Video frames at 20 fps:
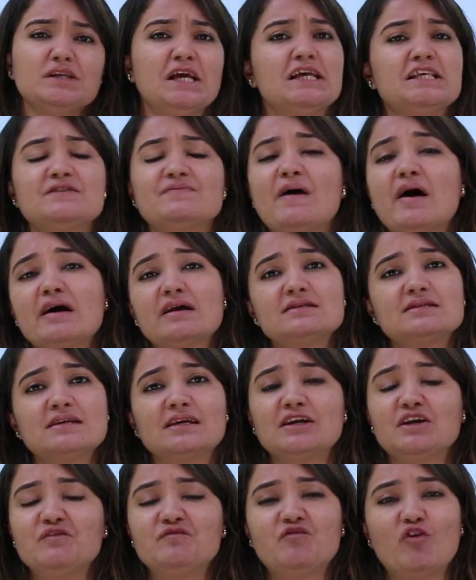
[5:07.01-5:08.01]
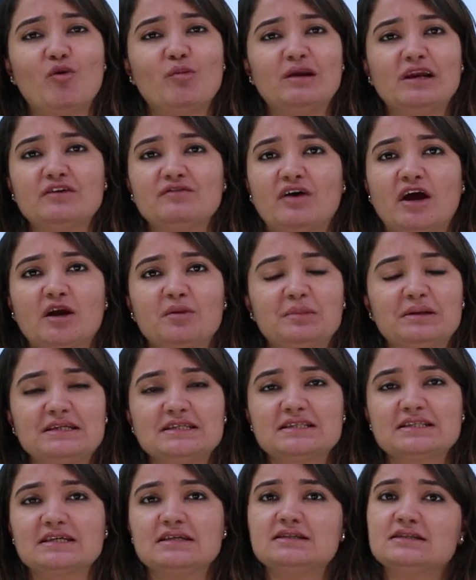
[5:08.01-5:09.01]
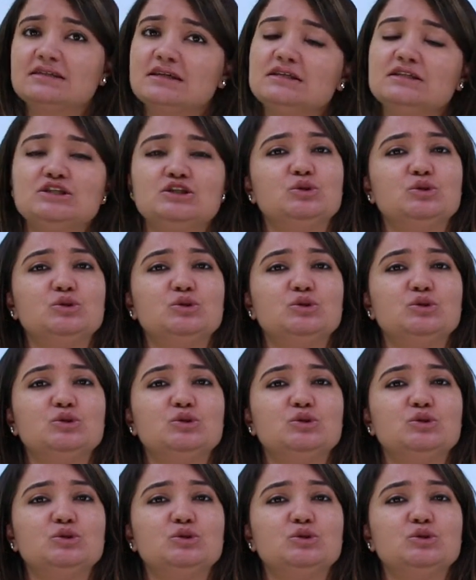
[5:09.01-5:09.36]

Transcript: as far as an informal environment is concerned,